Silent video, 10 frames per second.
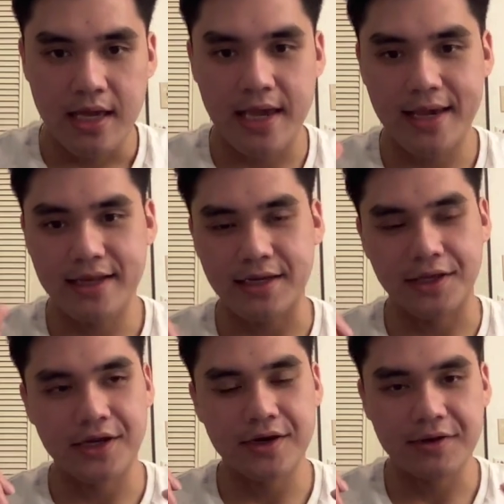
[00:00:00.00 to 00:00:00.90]
And
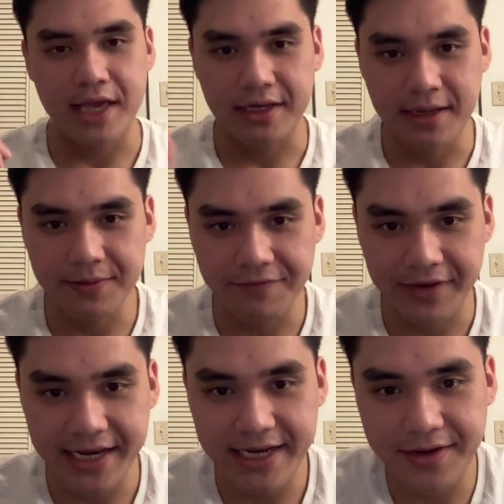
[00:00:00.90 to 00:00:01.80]
come to
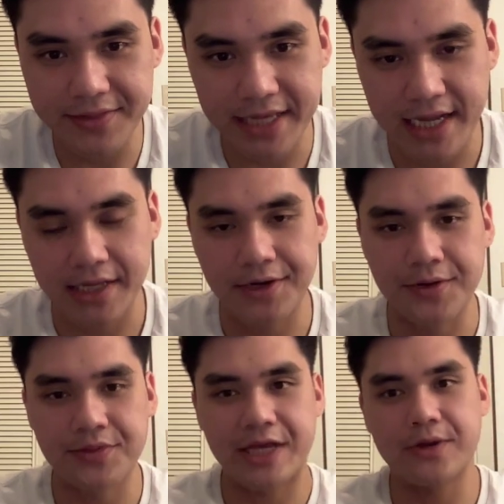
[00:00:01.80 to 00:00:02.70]
find out that
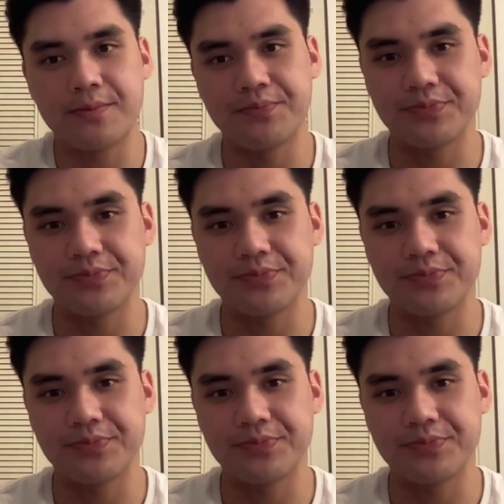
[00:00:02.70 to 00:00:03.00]
they don't,